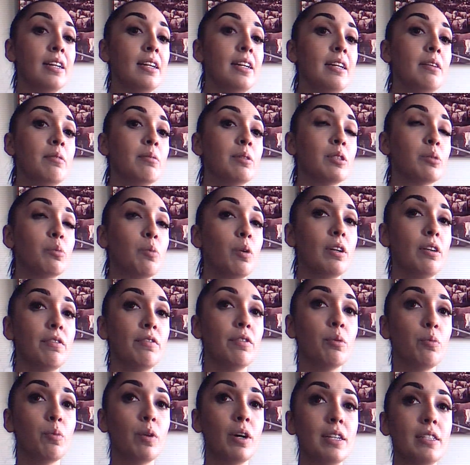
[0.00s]
and he was one
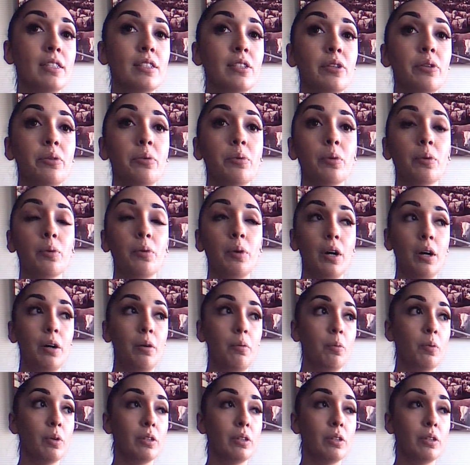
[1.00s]
of the ones who uh,